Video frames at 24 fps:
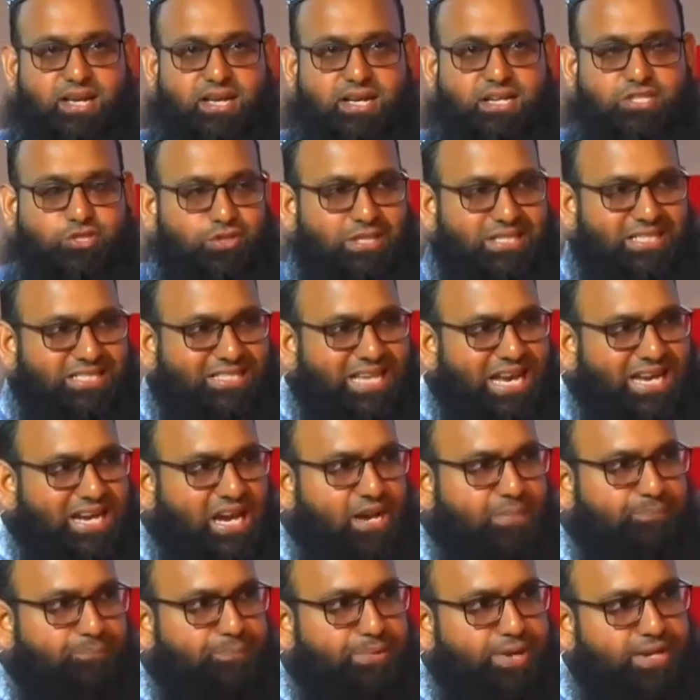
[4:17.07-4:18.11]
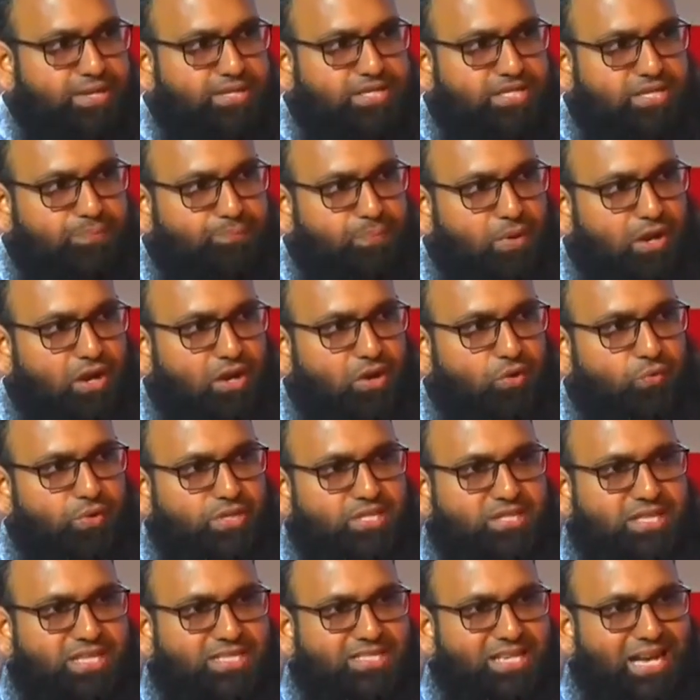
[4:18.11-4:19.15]
So the second principle
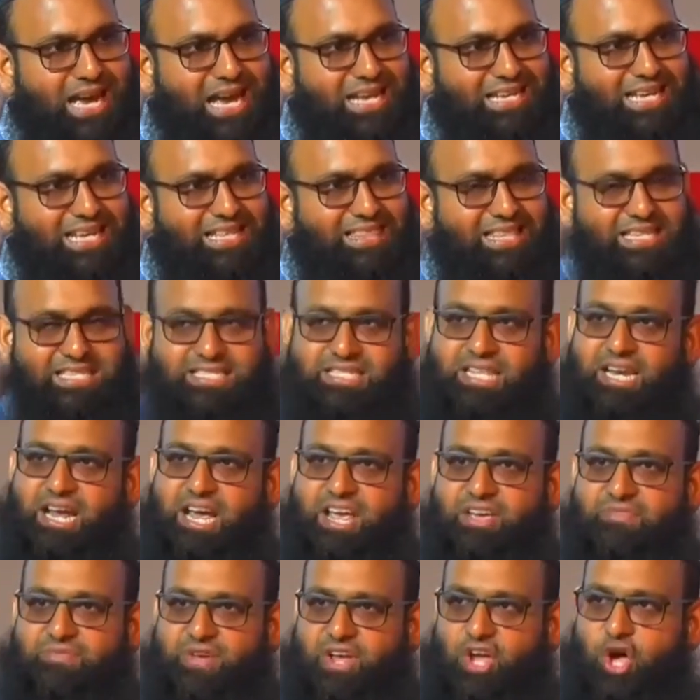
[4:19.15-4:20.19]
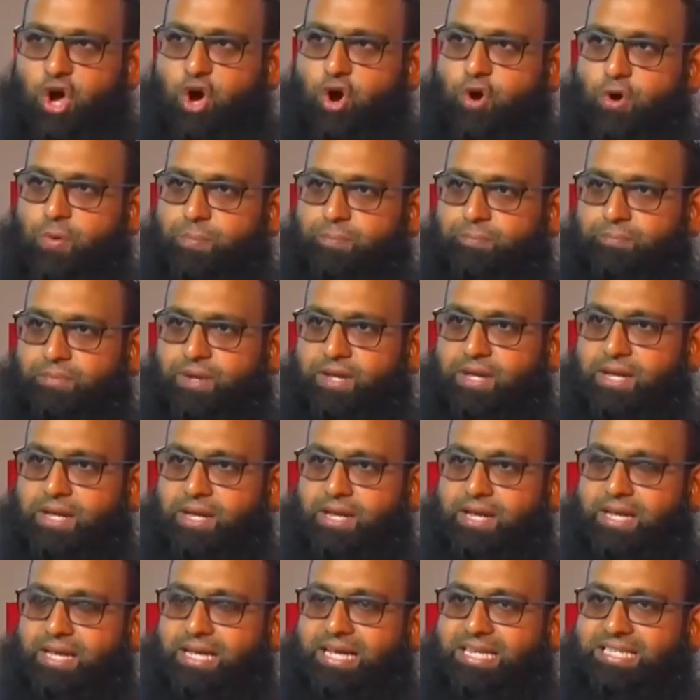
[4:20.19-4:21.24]
which this hadith is driving home
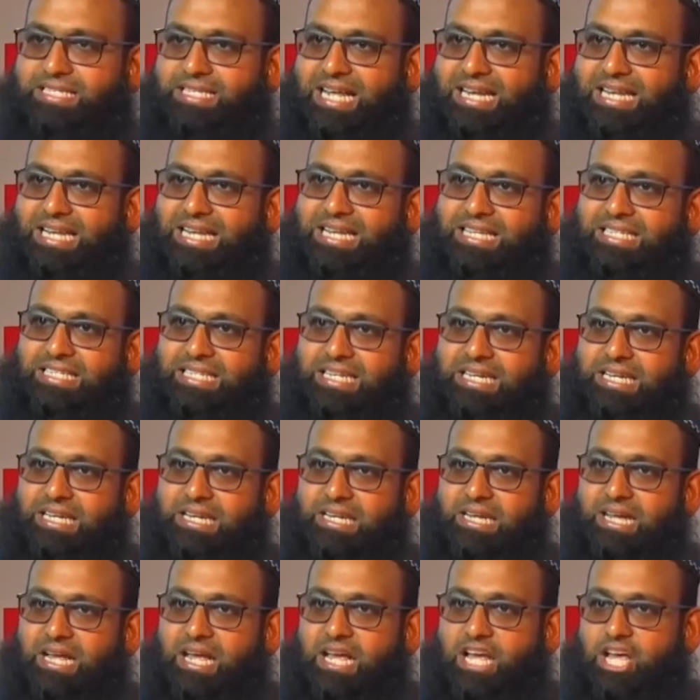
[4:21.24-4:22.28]
is that, listen,